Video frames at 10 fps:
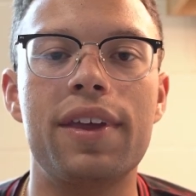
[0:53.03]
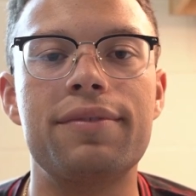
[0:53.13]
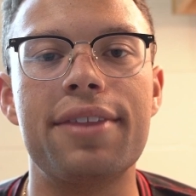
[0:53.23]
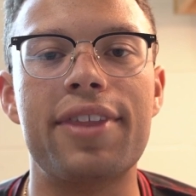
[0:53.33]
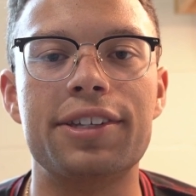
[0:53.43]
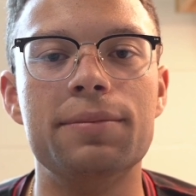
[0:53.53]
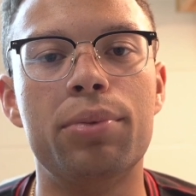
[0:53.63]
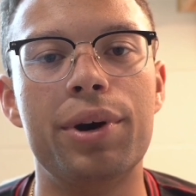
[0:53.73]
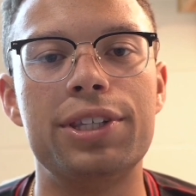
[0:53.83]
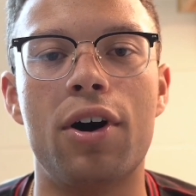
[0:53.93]
if you have 10,000
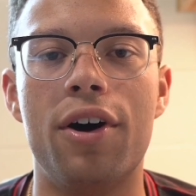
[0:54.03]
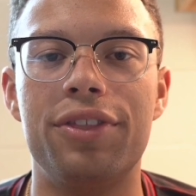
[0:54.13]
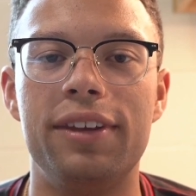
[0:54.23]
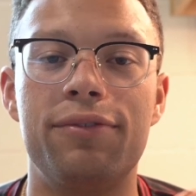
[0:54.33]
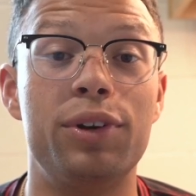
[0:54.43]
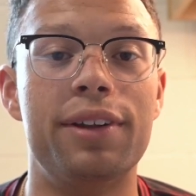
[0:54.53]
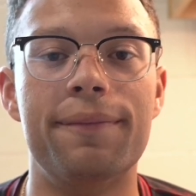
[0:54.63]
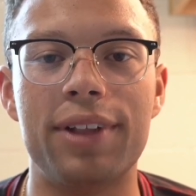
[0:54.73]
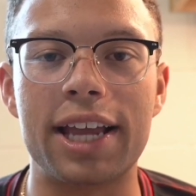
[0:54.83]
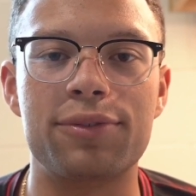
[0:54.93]
points on the Freedom
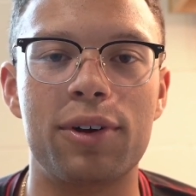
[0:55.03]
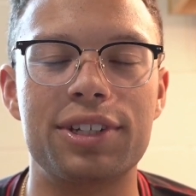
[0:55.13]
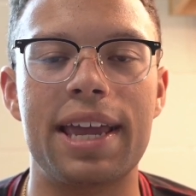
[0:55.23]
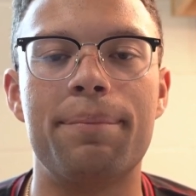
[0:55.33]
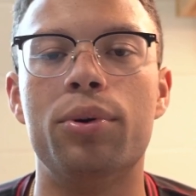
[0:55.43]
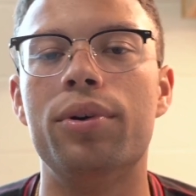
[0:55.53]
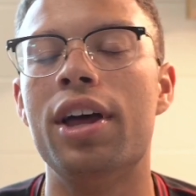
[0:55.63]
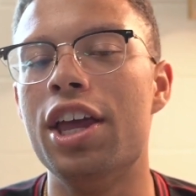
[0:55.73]
Flex, for example,